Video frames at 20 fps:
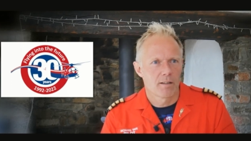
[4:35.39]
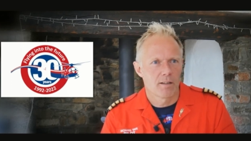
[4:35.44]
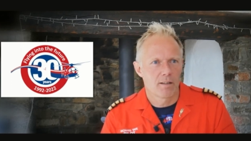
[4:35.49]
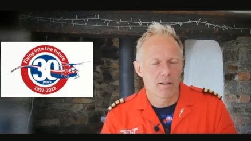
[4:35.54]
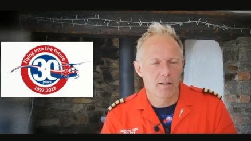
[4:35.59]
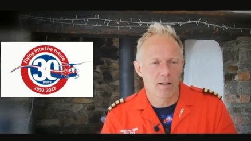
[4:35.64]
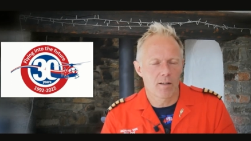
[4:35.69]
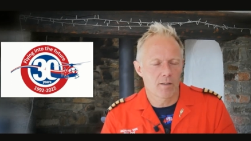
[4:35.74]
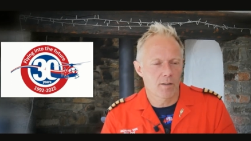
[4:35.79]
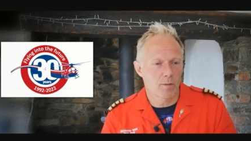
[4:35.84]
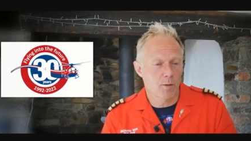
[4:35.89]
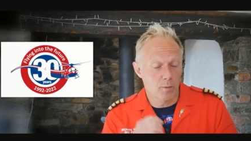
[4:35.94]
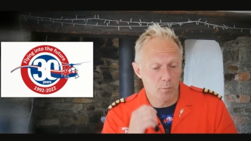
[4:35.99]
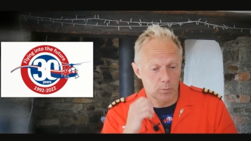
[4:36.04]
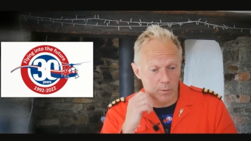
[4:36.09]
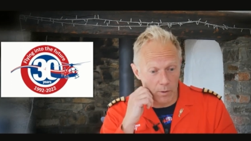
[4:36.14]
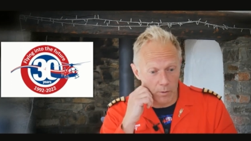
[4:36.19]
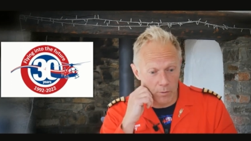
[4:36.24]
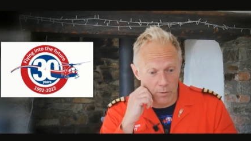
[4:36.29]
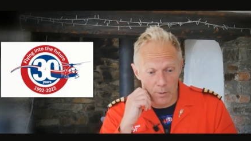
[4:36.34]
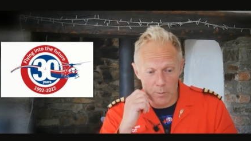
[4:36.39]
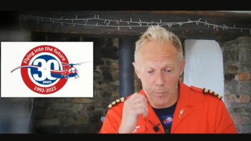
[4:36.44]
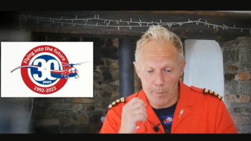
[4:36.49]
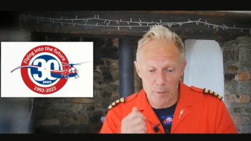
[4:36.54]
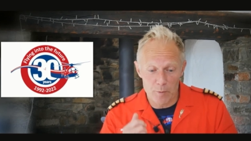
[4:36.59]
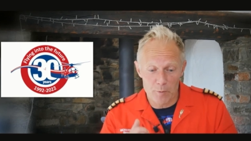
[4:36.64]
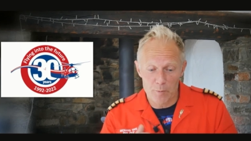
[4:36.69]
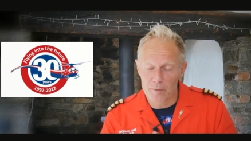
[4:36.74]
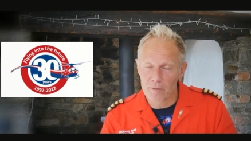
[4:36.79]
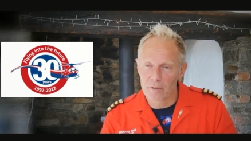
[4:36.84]
It, I, I, I, still
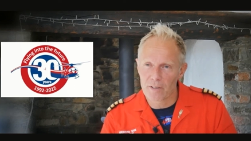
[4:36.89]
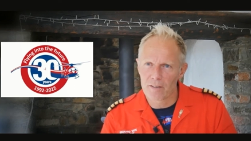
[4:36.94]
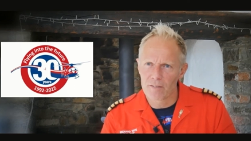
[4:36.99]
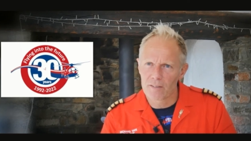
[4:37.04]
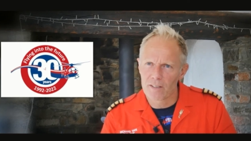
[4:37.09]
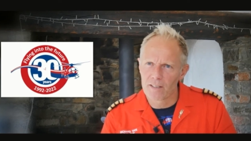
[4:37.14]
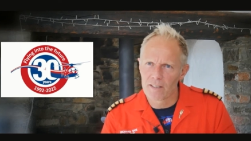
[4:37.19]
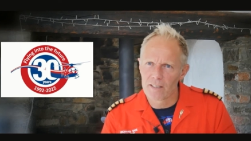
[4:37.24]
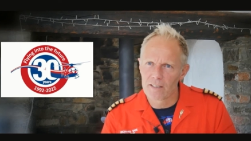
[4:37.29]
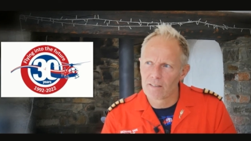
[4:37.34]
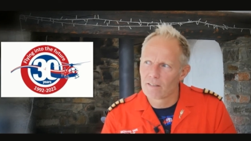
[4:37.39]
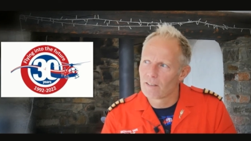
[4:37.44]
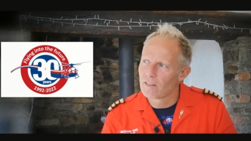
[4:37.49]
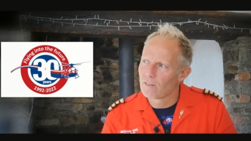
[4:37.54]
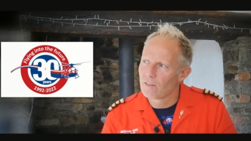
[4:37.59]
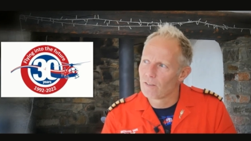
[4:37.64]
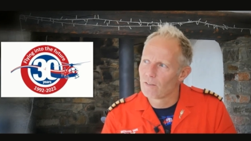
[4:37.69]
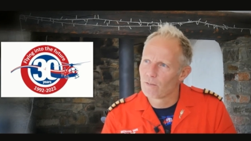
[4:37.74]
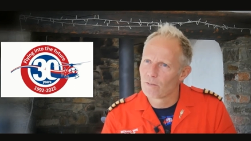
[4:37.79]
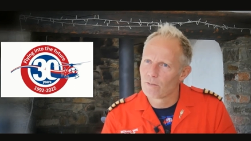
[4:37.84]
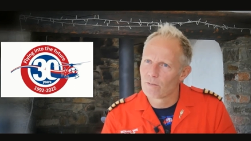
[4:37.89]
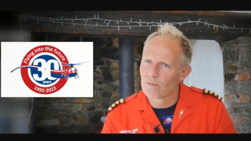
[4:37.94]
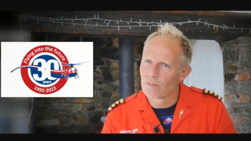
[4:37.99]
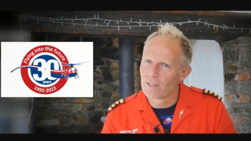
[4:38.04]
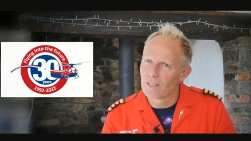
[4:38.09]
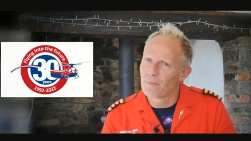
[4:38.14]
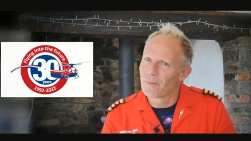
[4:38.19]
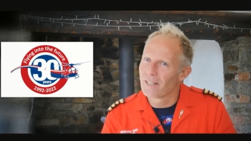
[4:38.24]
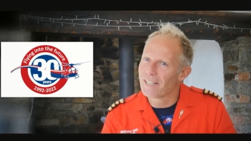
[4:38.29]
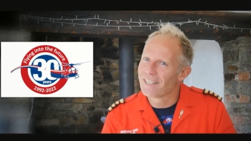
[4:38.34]
pinch myself, going, is this
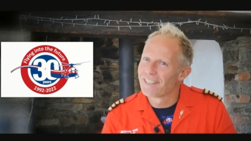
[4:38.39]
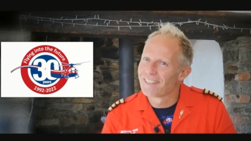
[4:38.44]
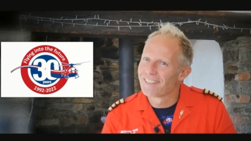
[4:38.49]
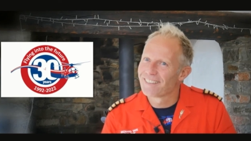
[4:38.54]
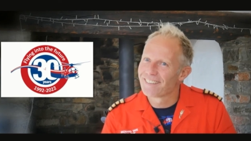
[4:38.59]
really me?